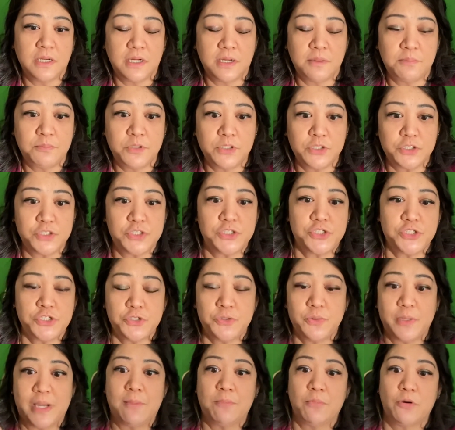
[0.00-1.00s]
puts
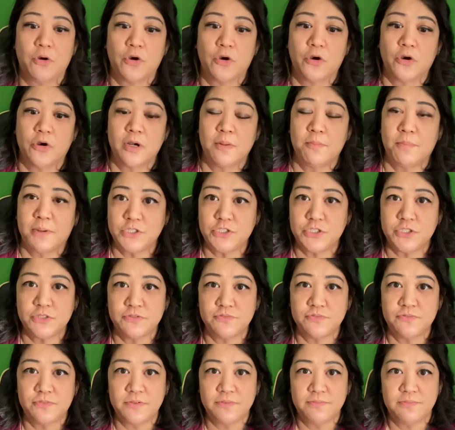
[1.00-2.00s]
to Amber Heard a bunch
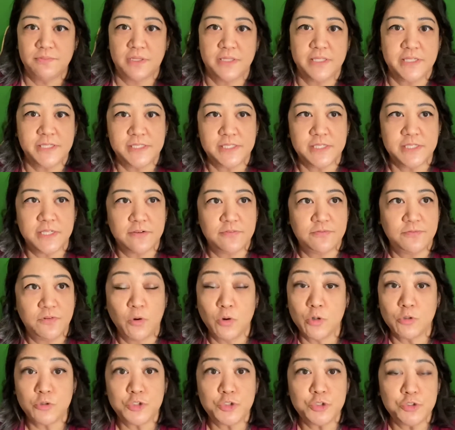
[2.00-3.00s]
of these
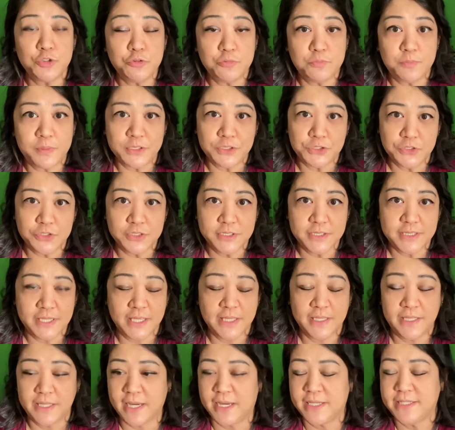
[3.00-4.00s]
photo shoot pictures,
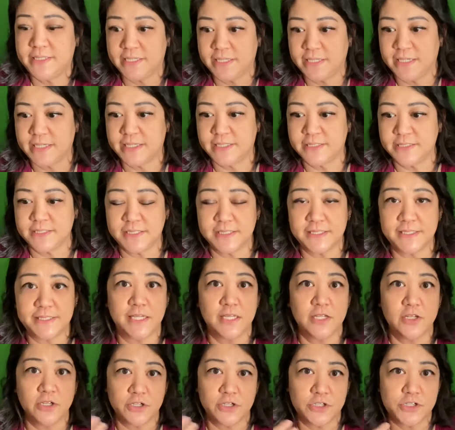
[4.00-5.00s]
and the idea is to say,
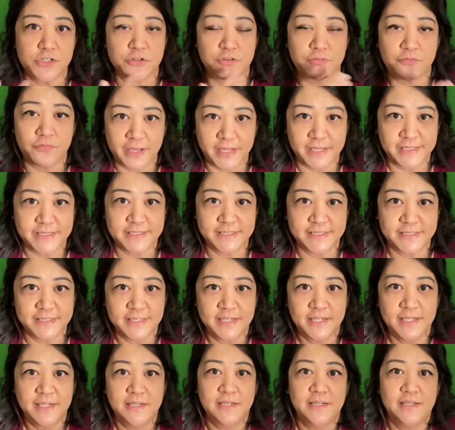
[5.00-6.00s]
look at your face,
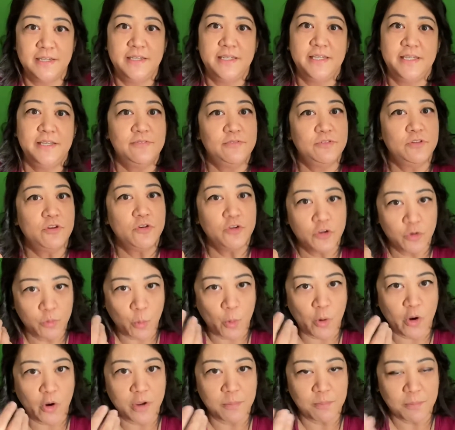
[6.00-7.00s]
even though you're
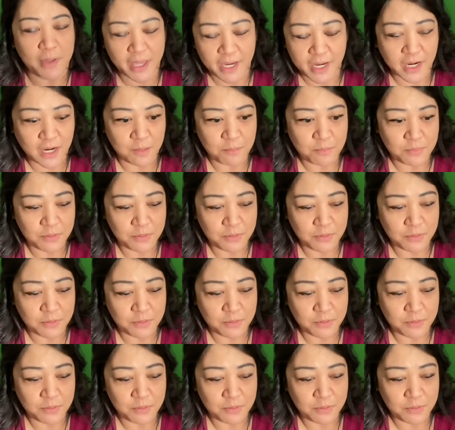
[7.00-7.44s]
wearing makeup,